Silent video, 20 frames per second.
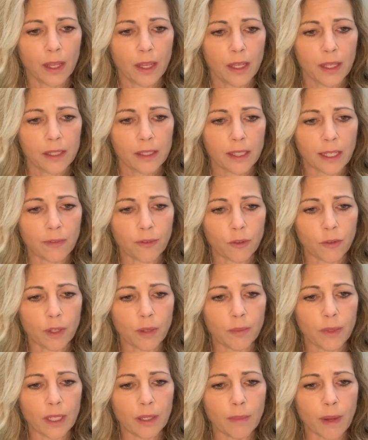Several
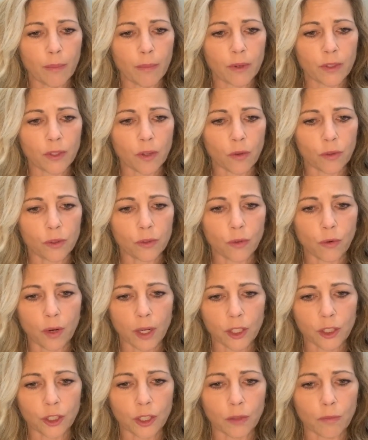committee members also
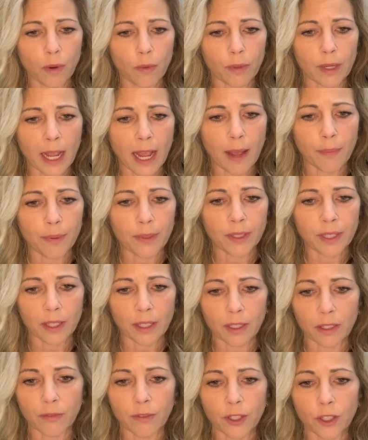questioned what would happen to
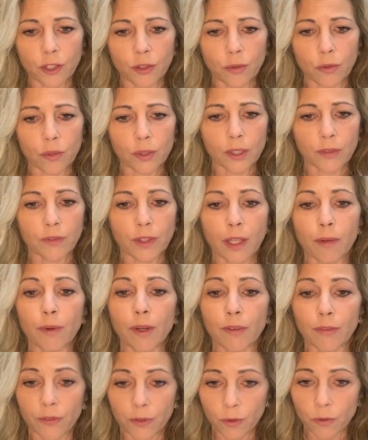individuals if they
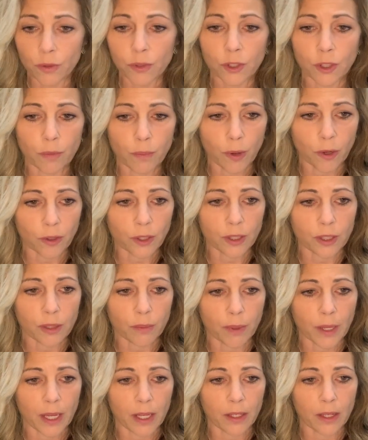refused to
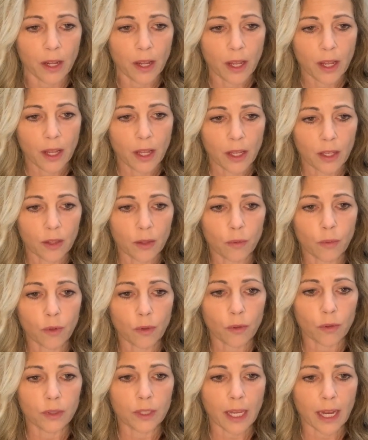participate in the
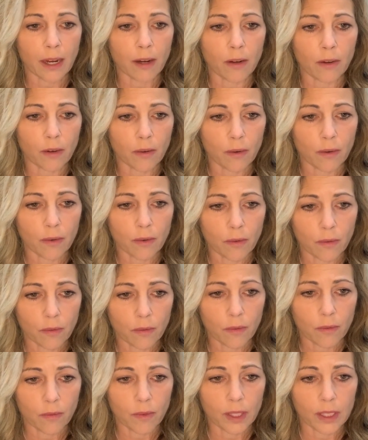World Debt
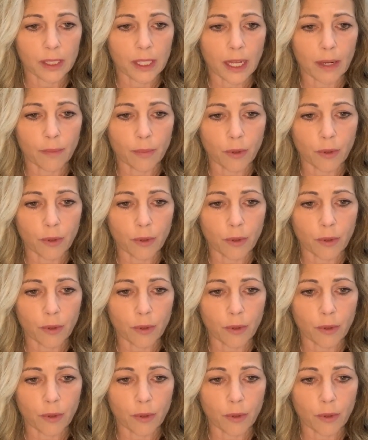Reset